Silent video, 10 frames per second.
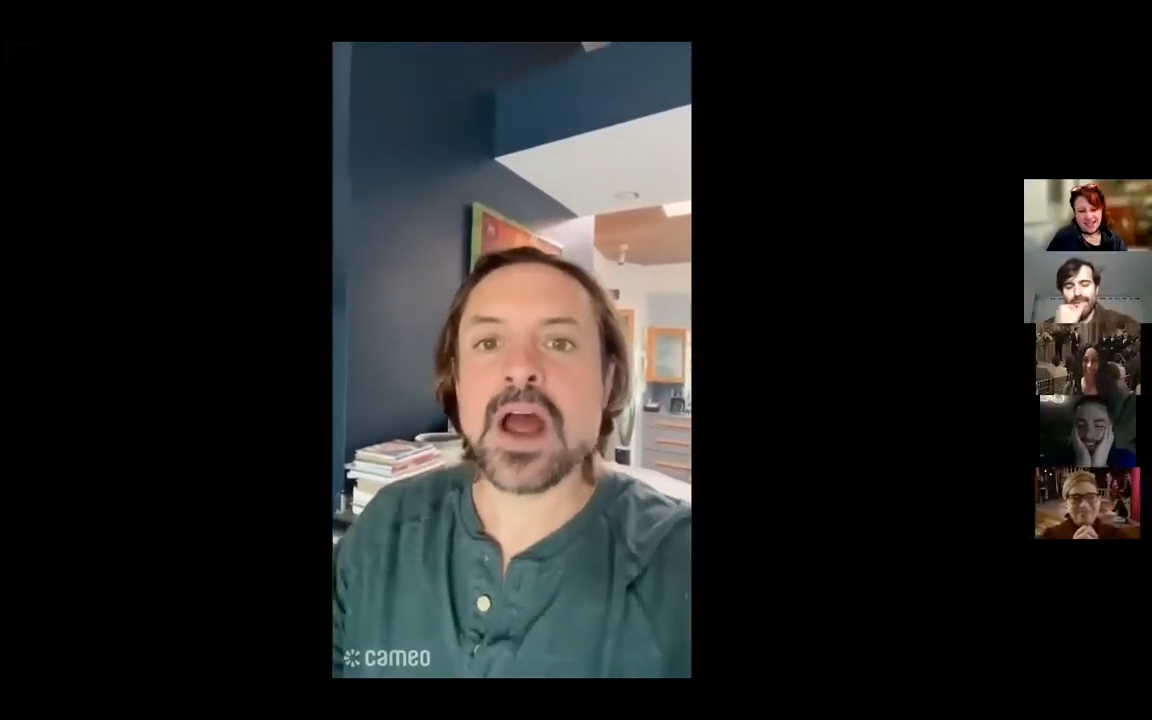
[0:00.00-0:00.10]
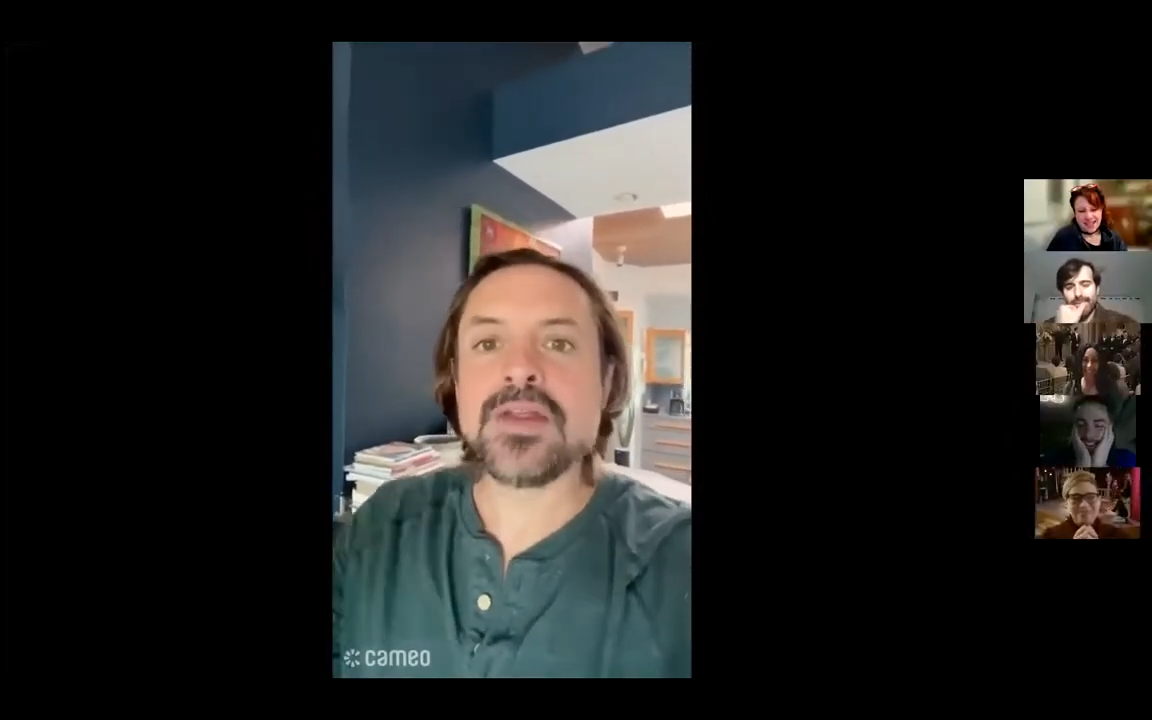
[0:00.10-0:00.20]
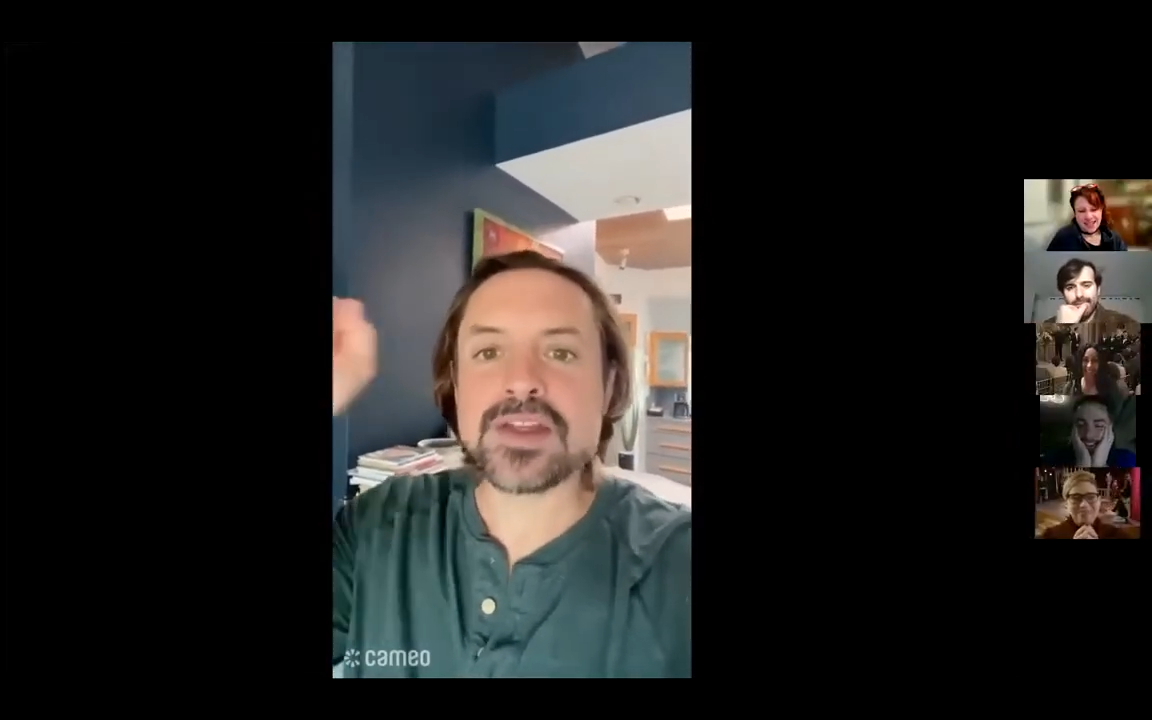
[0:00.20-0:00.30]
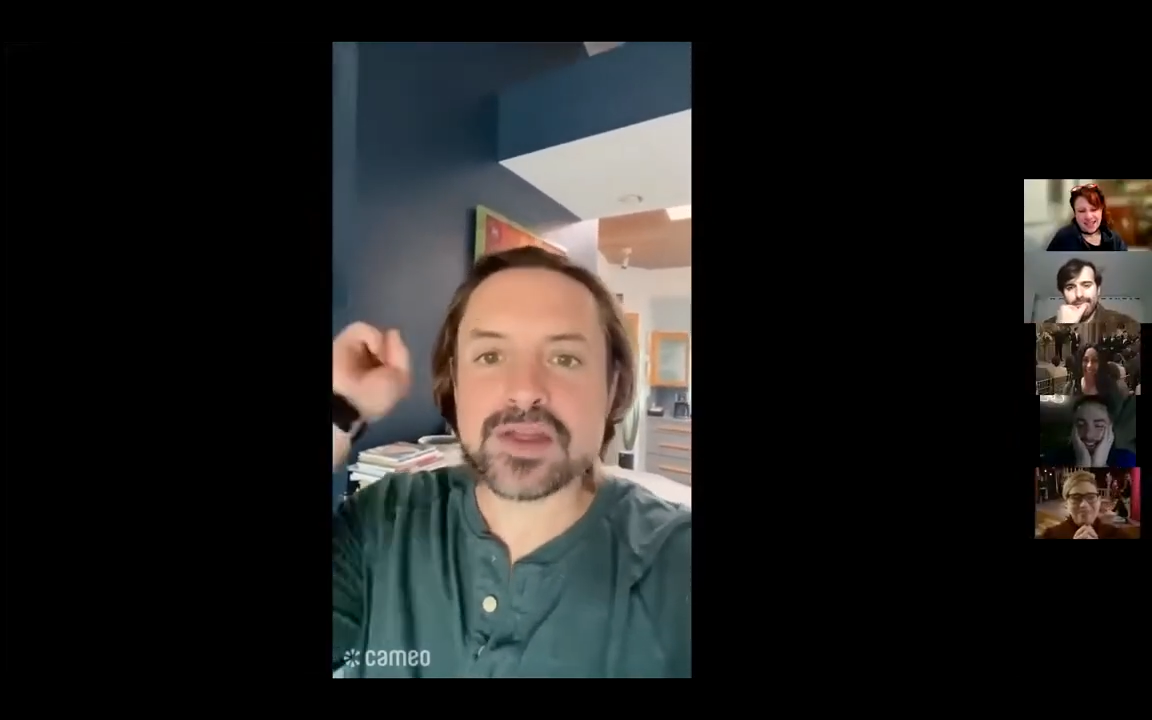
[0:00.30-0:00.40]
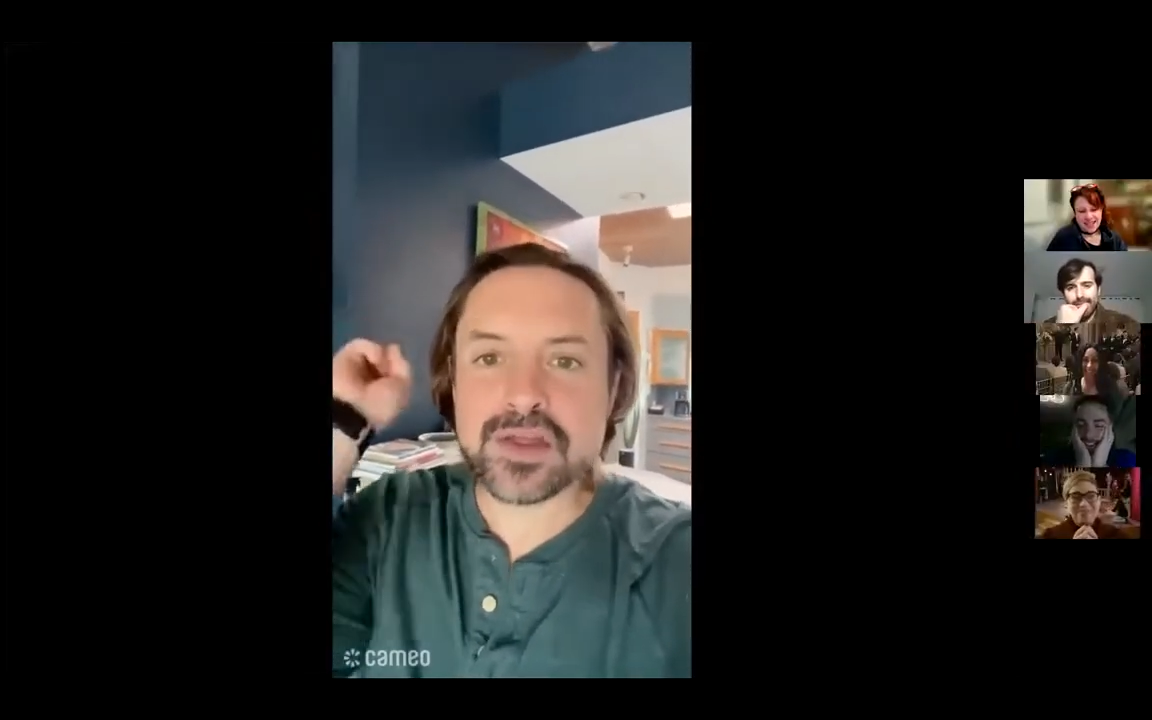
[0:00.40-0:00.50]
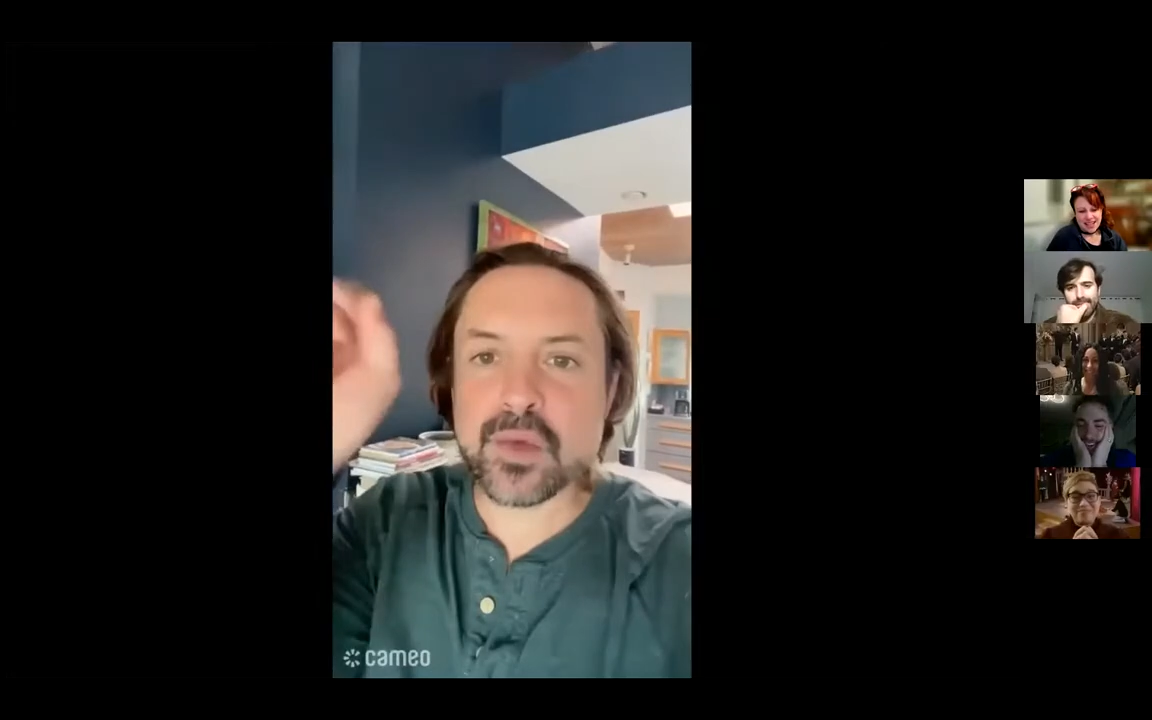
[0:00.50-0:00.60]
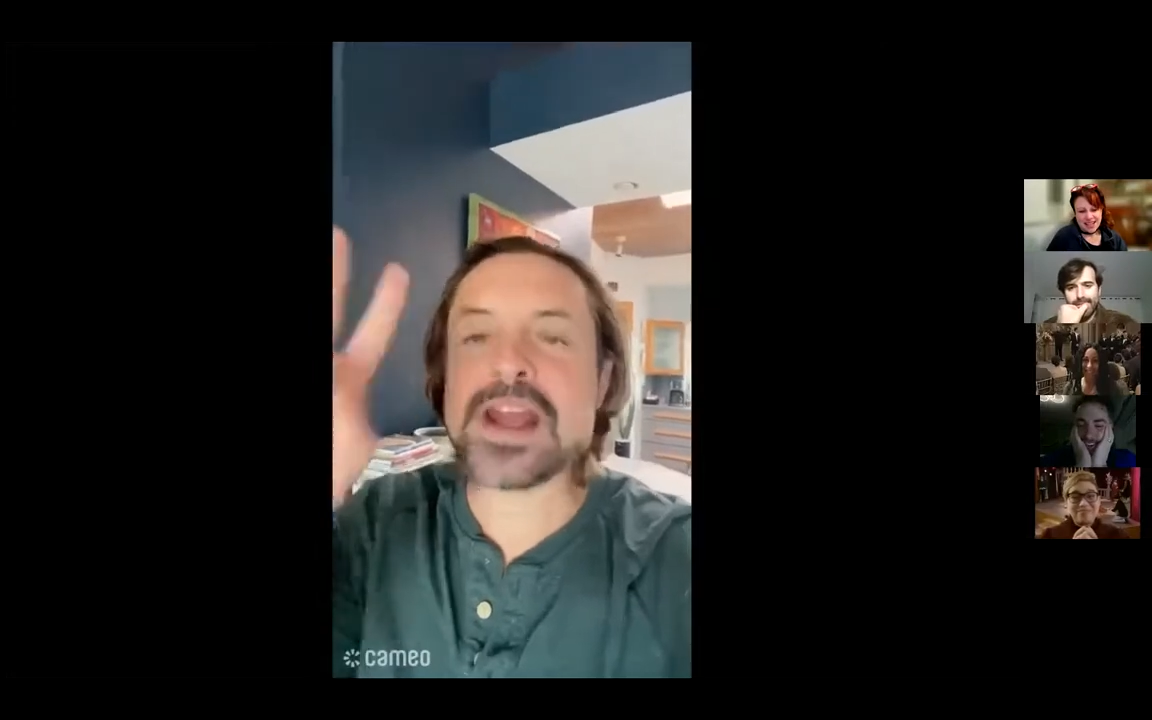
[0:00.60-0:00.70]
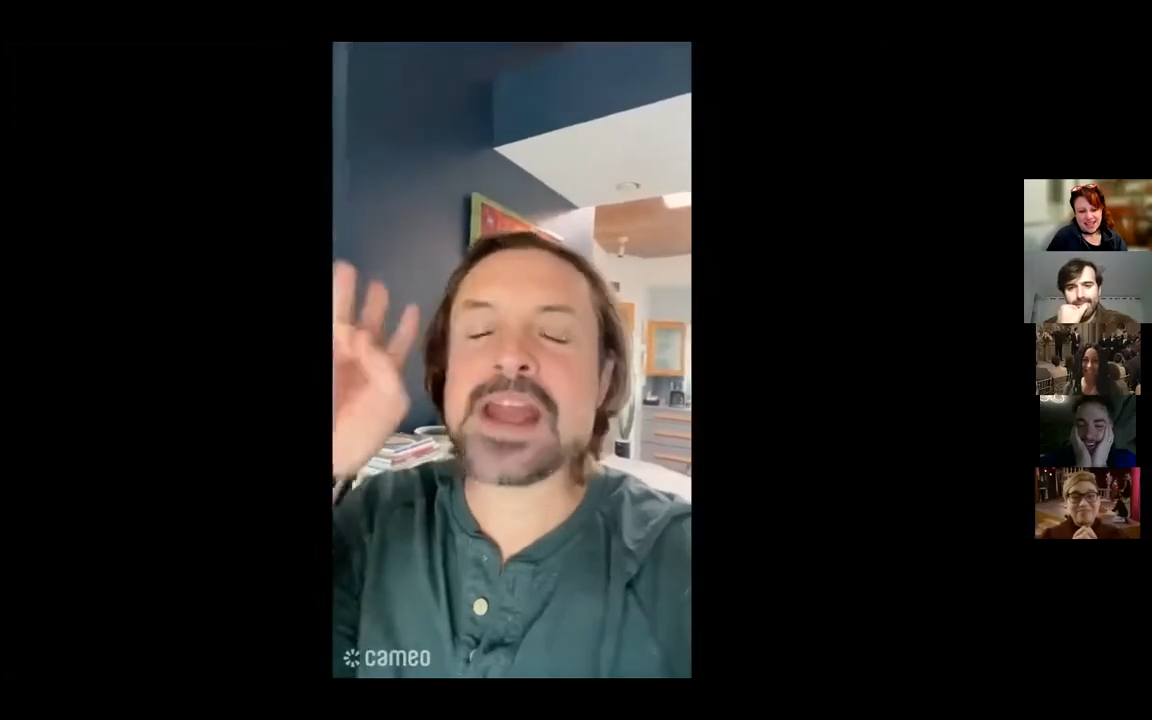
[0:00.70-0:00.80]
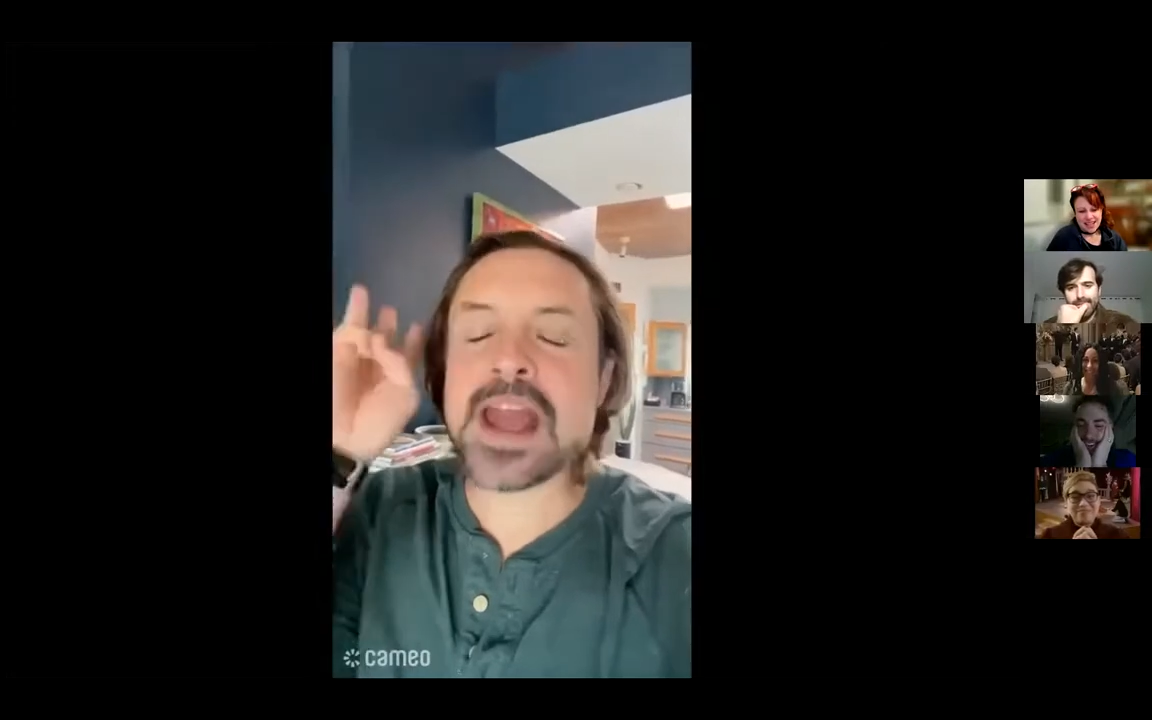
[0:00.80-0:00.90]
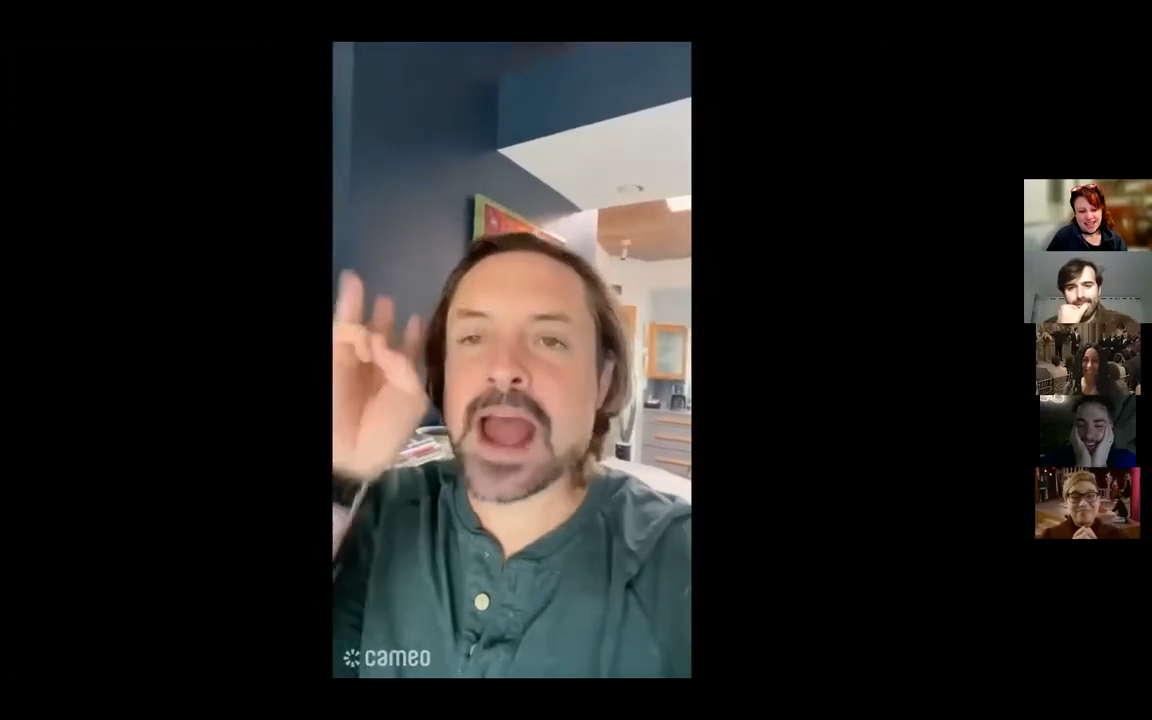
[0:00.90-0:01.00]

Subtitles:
the three